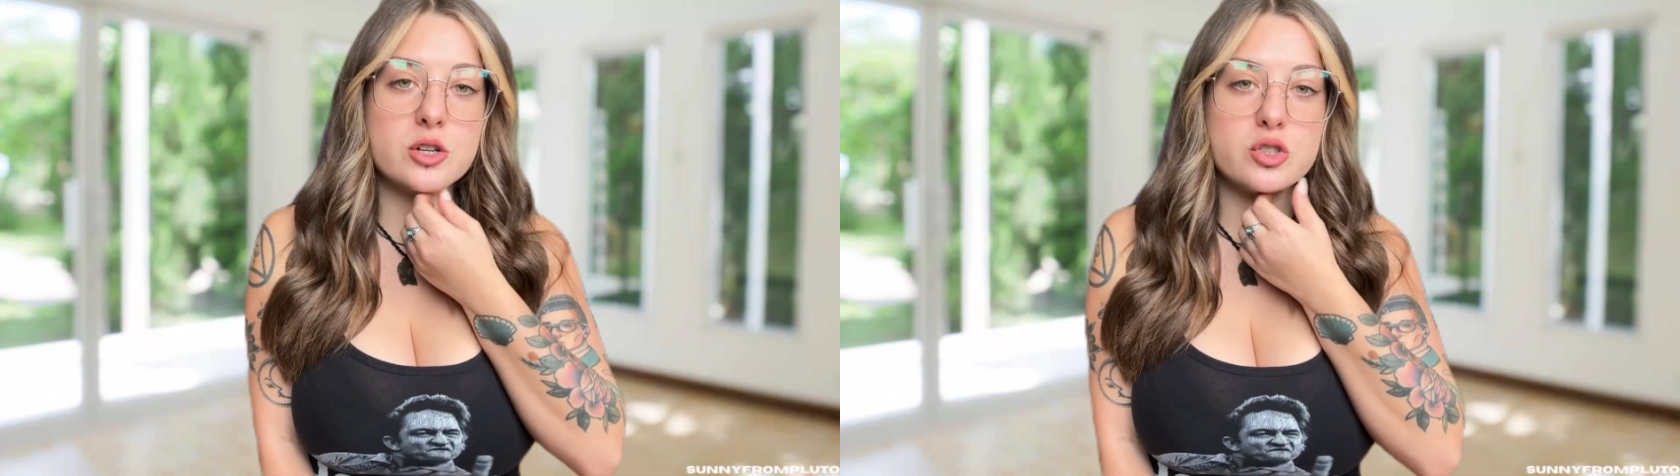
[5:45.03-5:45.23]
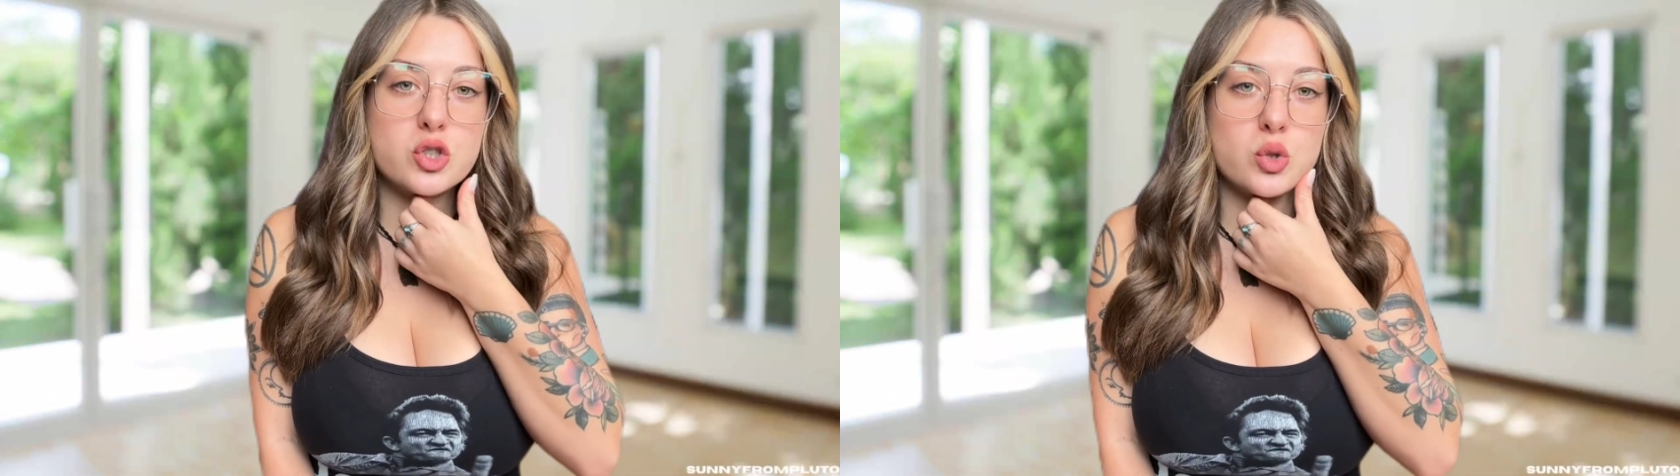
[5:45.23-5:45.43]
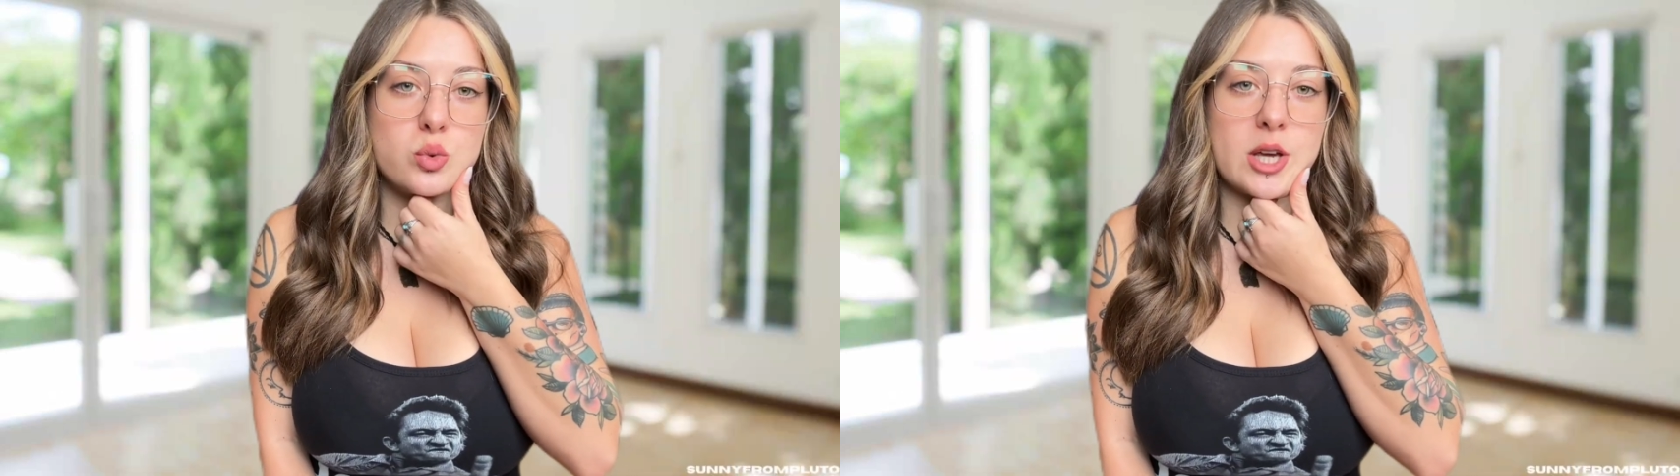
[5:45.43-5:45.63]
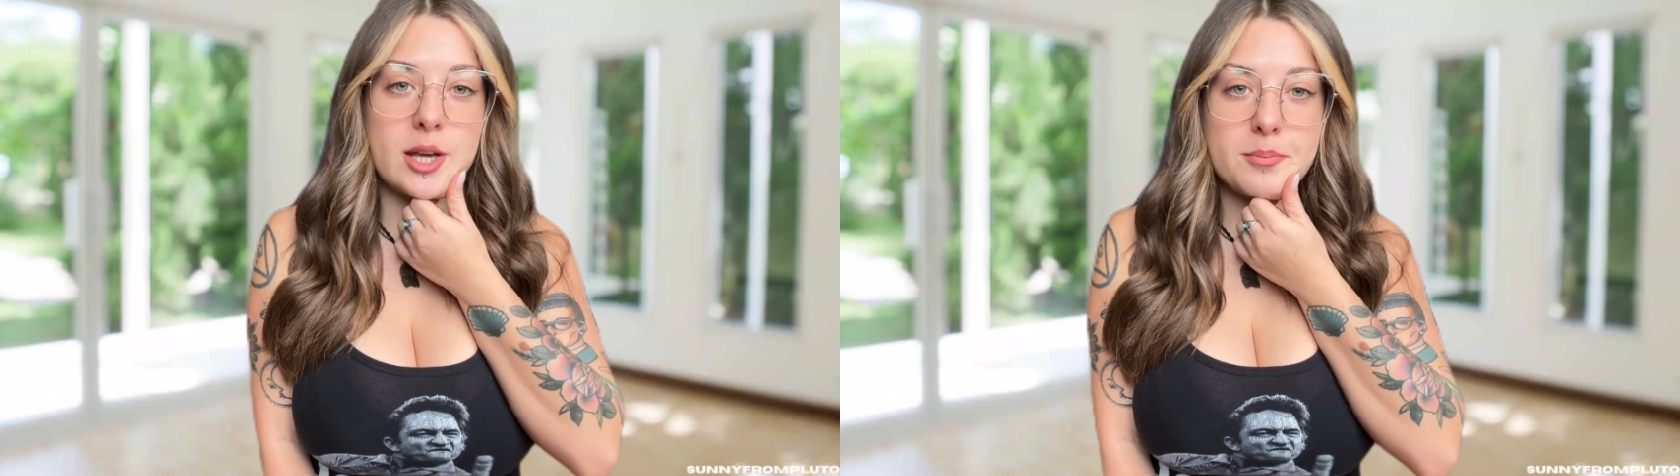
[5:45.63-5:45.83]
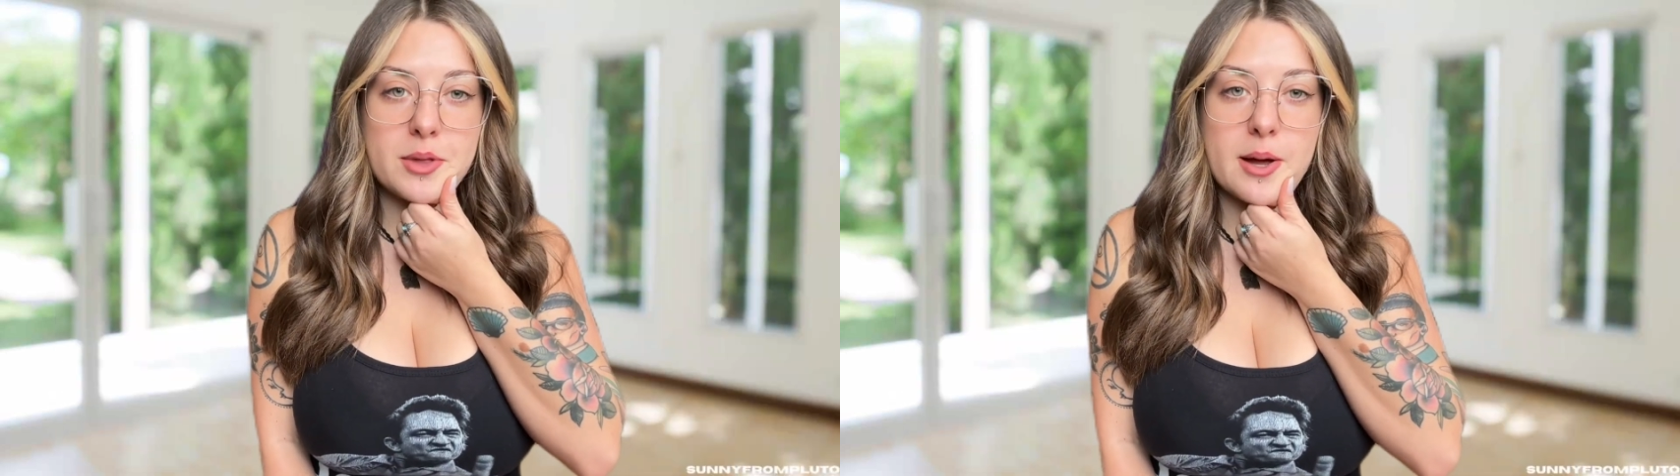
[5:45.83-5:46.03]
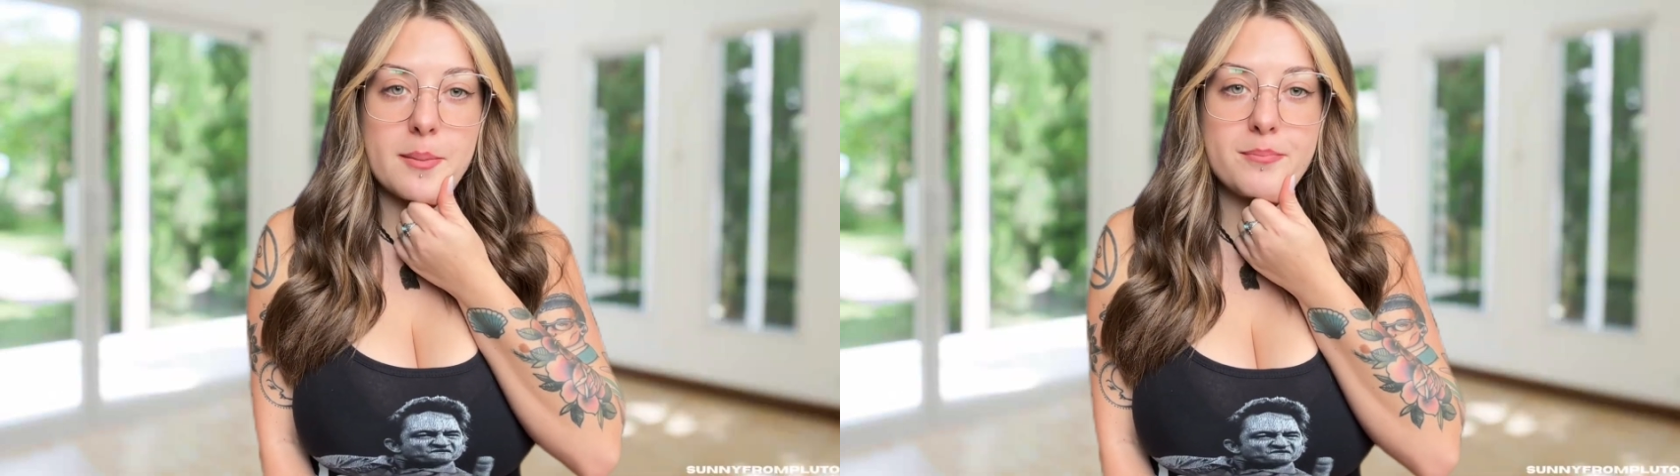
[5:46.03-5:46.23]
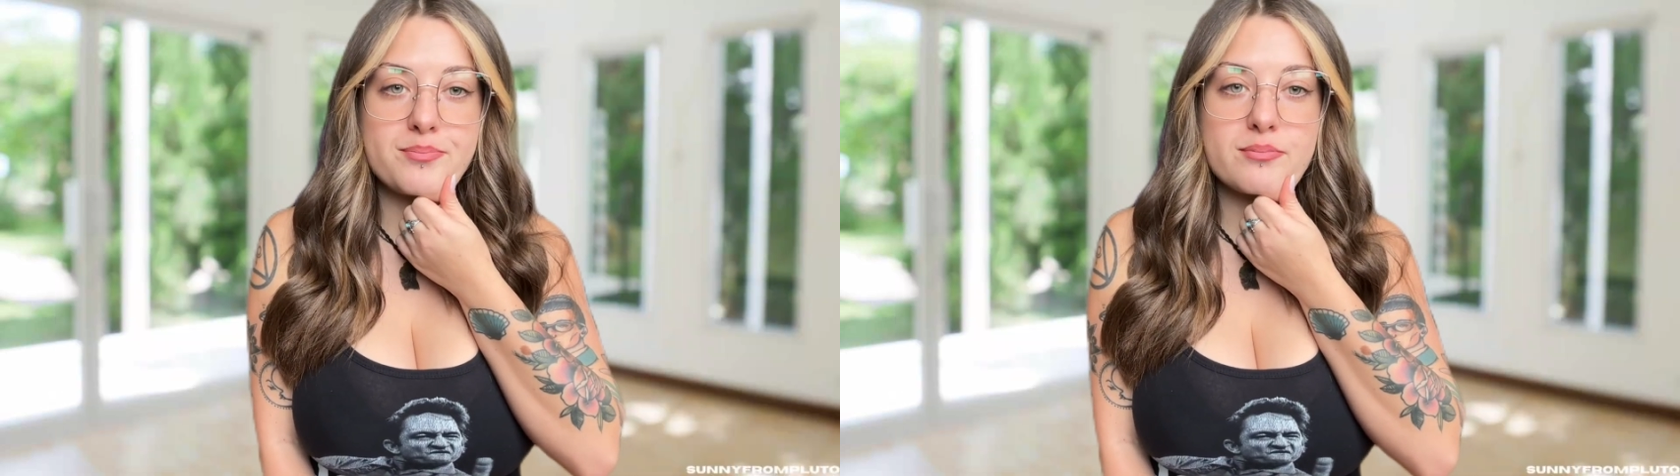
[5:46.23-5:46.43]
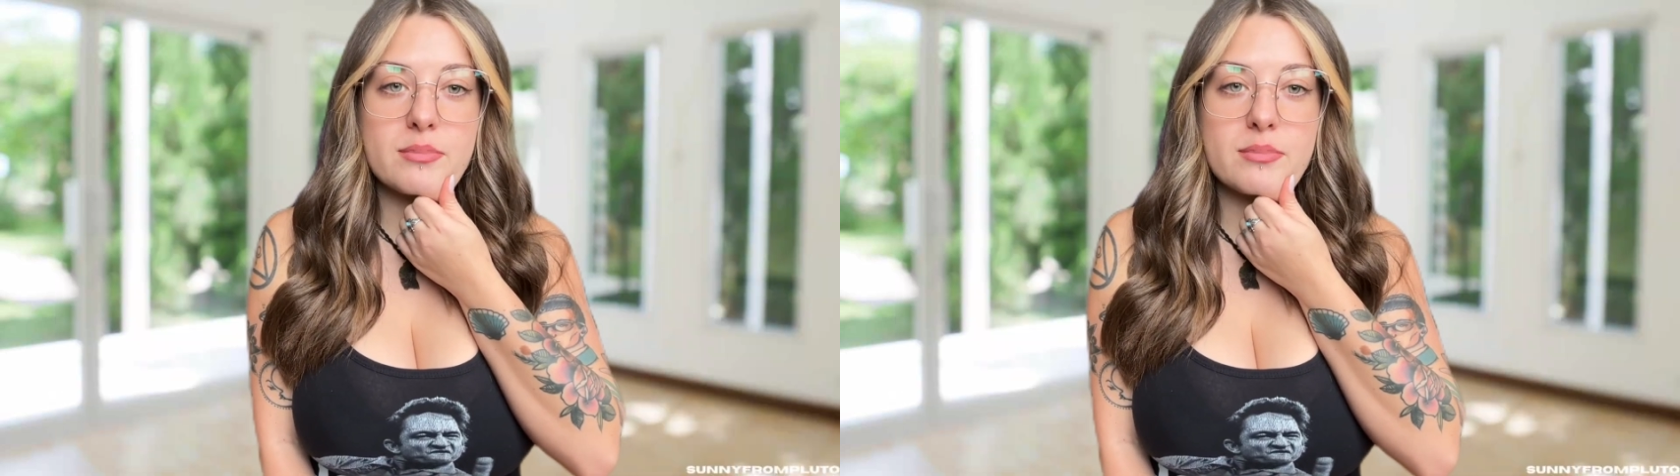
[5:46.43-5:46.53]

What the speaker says: to keep them